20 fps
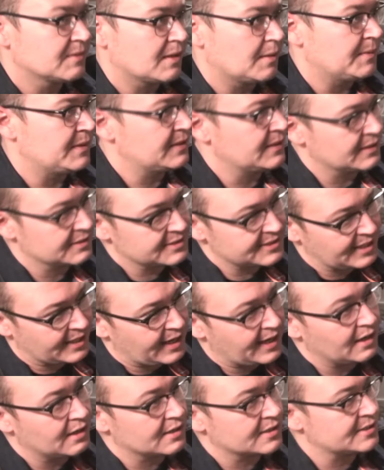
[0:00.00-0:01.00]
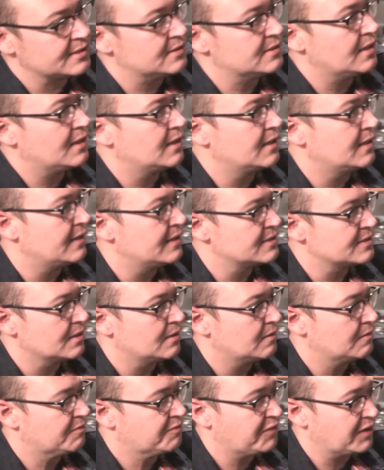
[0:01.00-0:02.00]
I mean, like I said, Eric's is a is
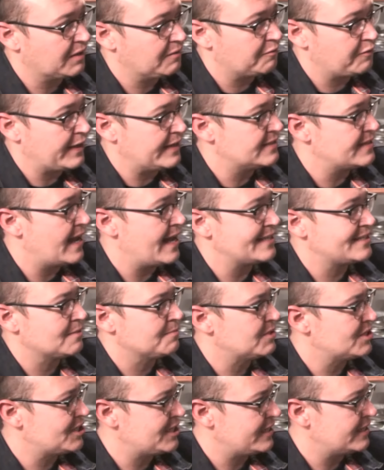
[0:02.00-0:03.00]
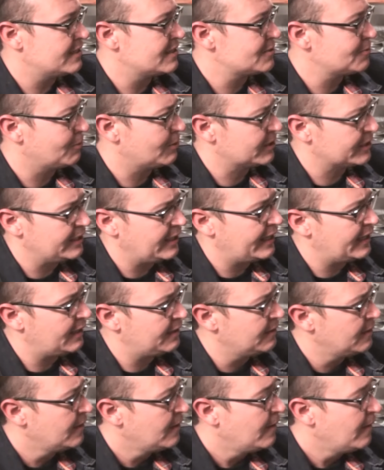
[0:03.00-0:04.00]
a fucking fantastic machinist working at
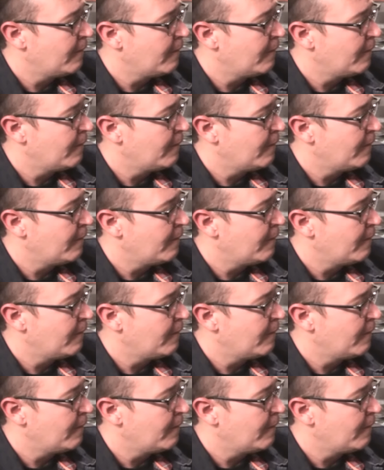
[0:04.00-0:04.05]
it,